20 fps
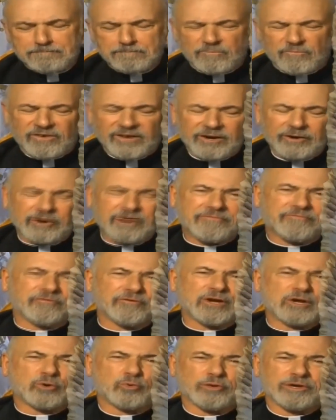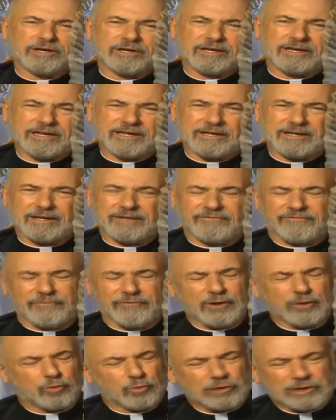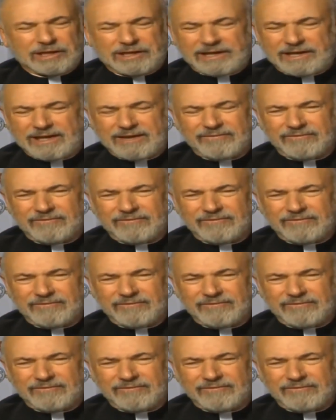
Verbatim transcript: Very frequently,